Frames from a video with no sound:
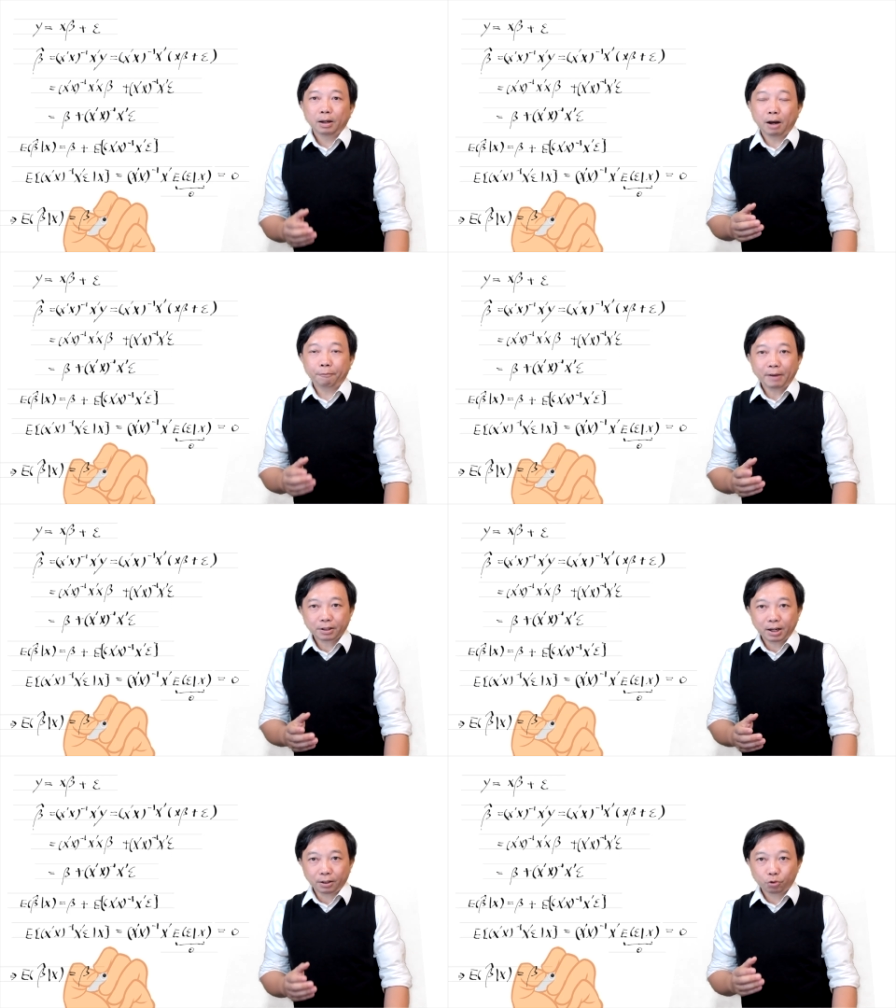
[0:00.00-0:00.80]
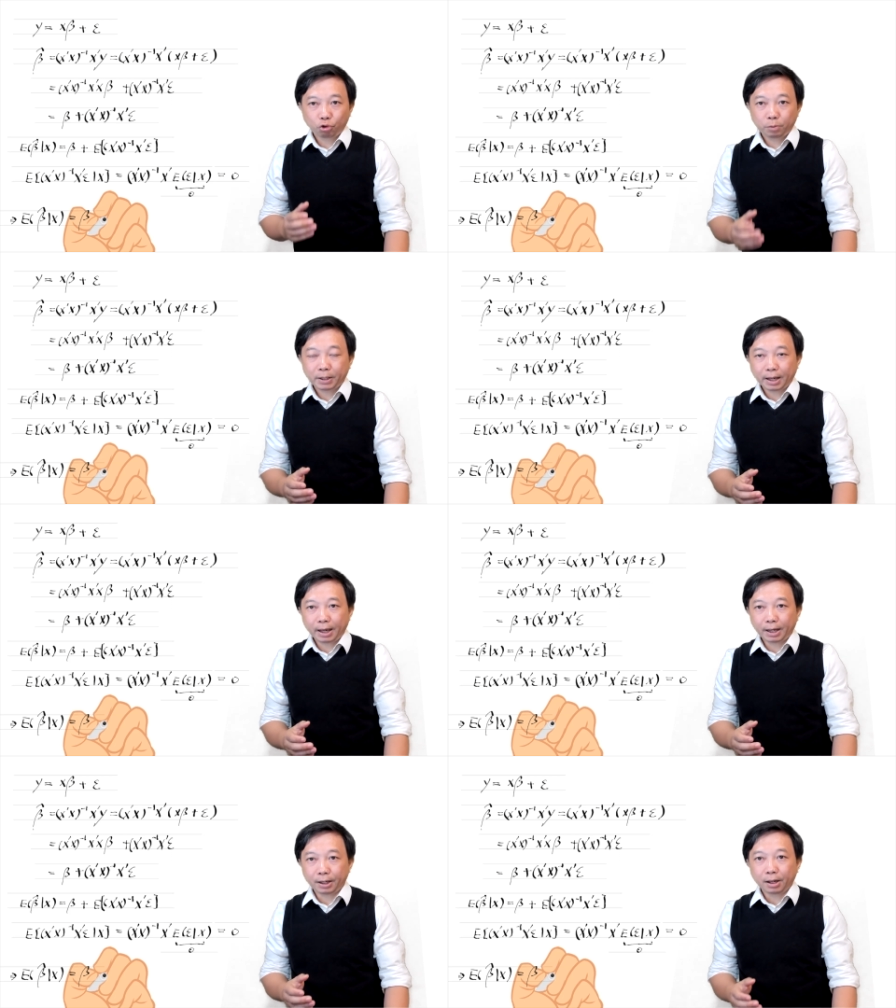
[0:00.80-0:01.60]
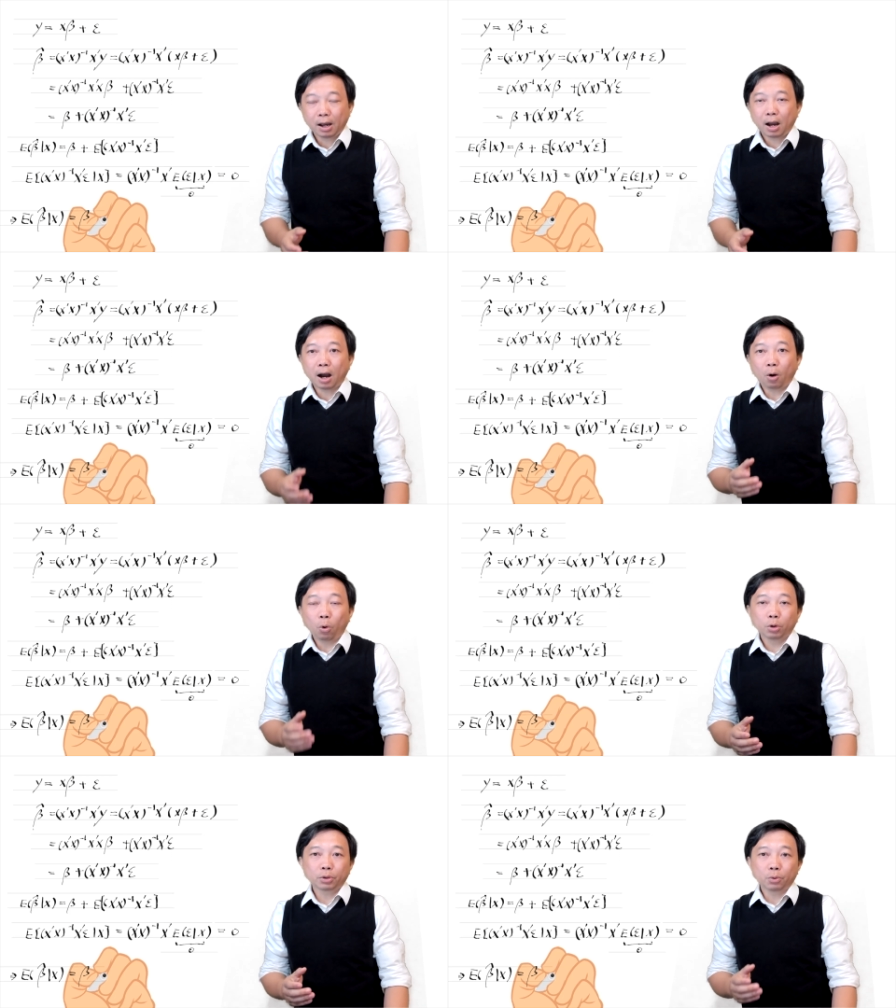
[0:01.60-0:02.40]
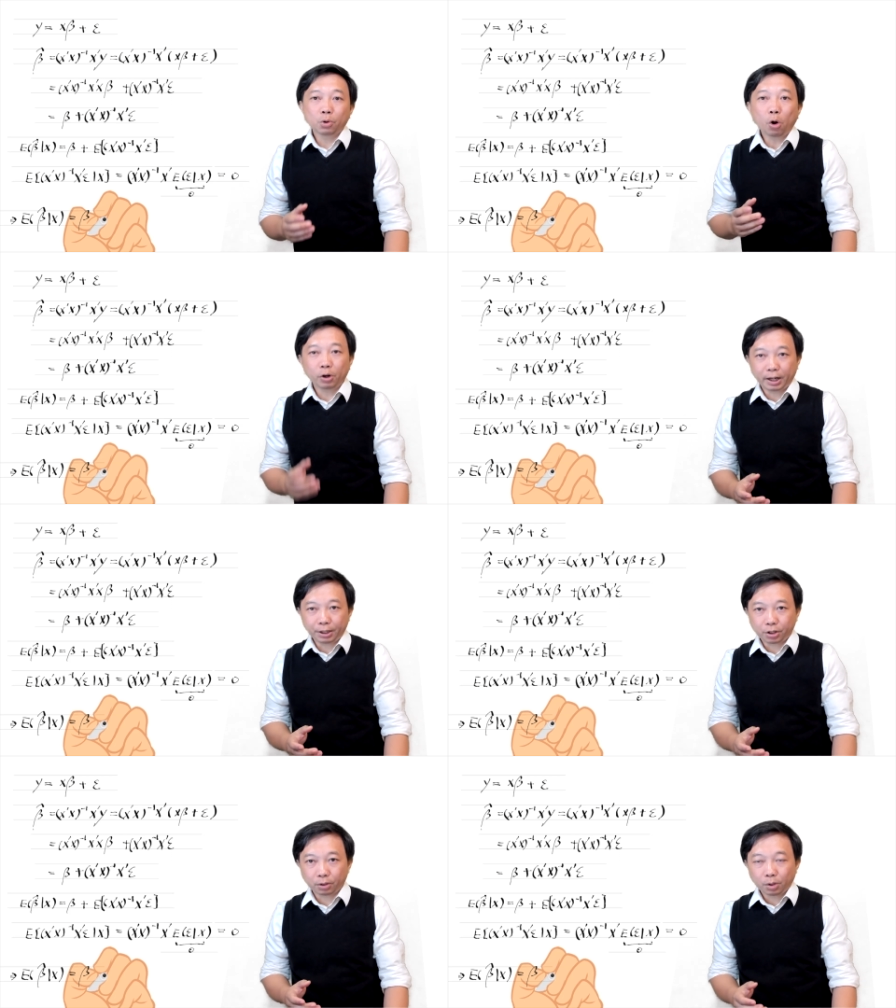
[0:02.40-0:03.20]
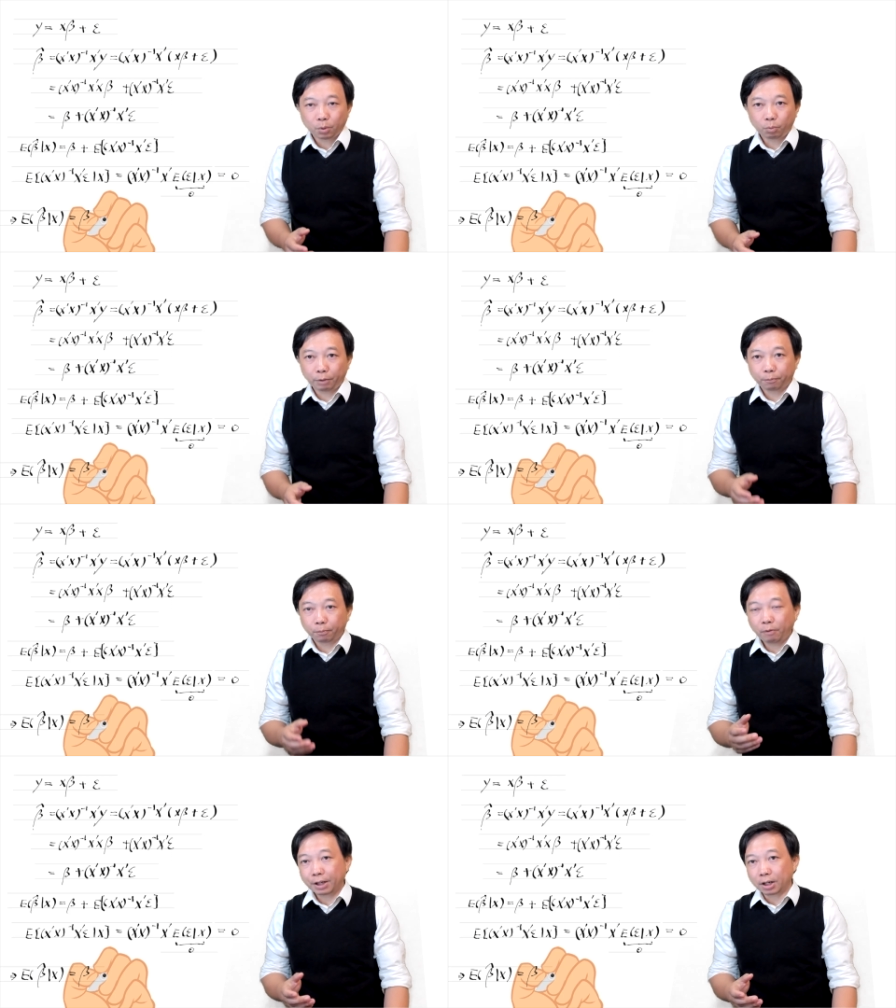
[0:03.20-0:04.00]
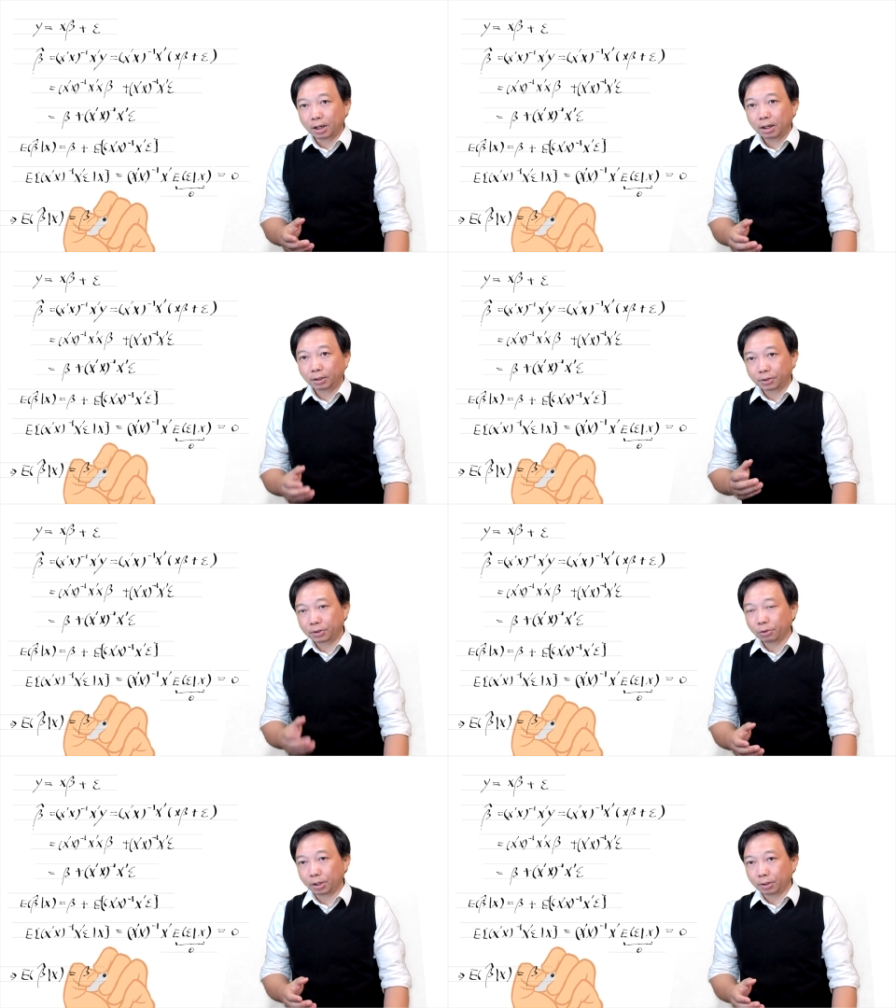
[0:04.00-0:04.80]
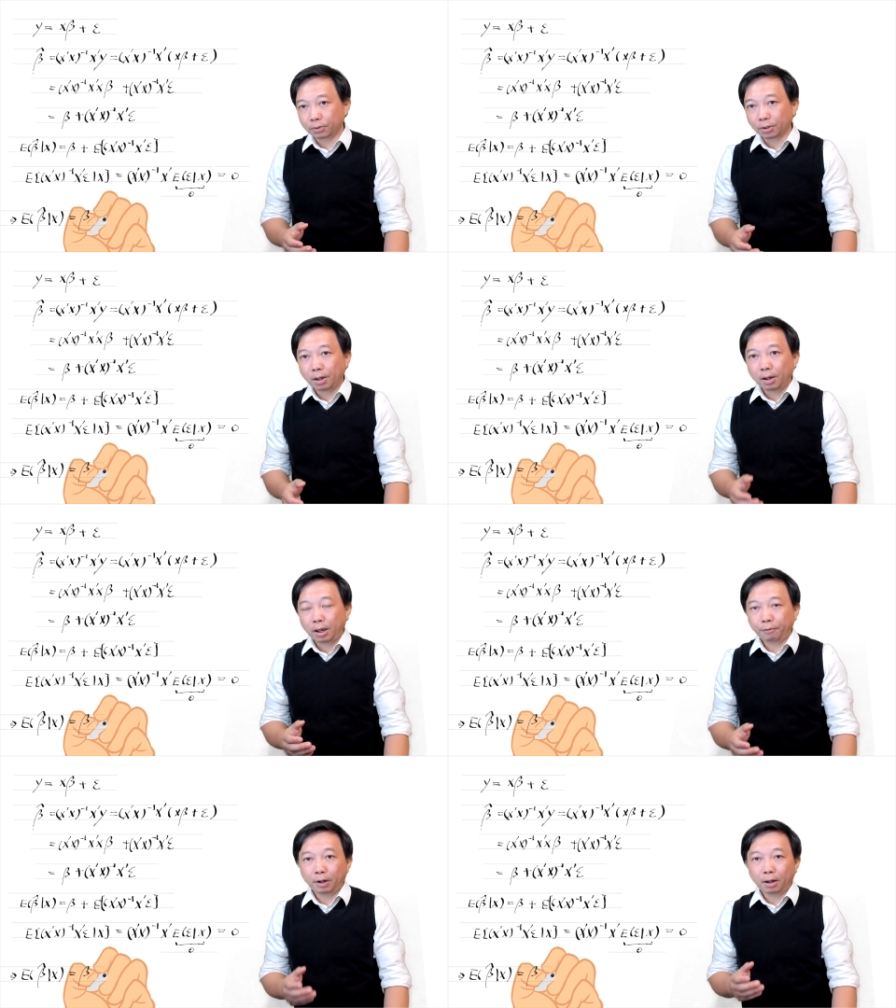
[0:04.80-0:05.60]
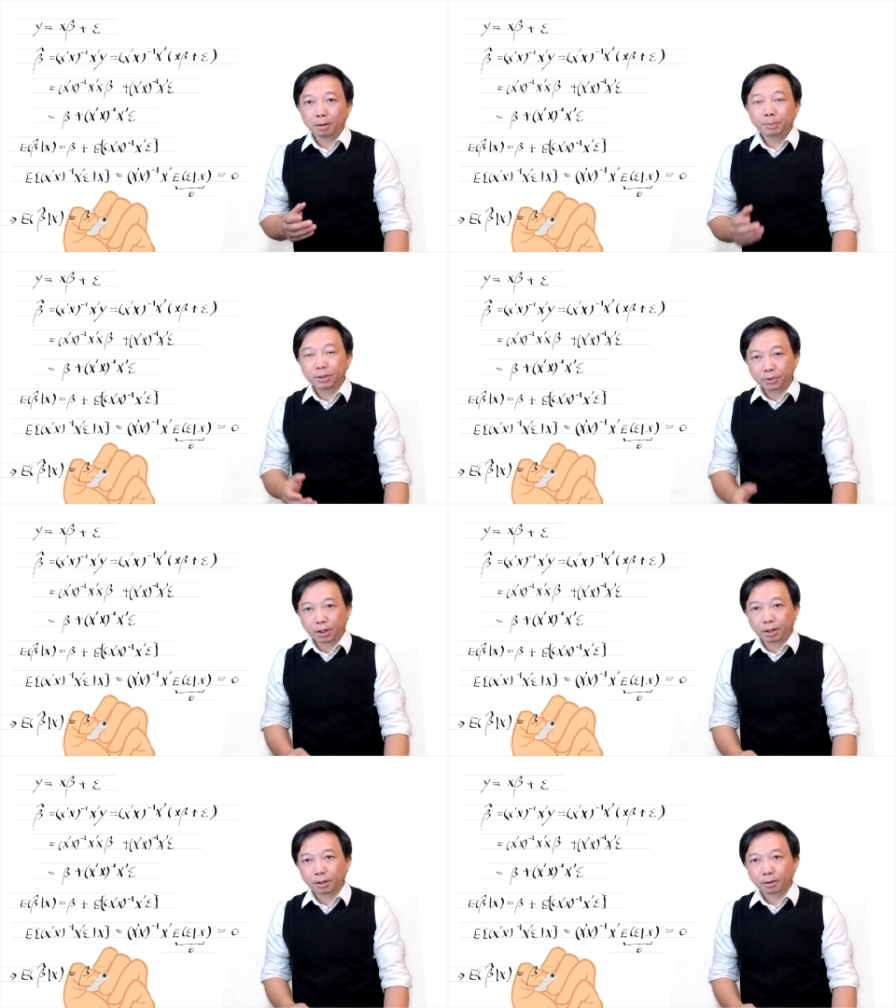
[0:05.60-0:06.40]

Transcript: affecting GPA are also correlated with whether the students have a PC.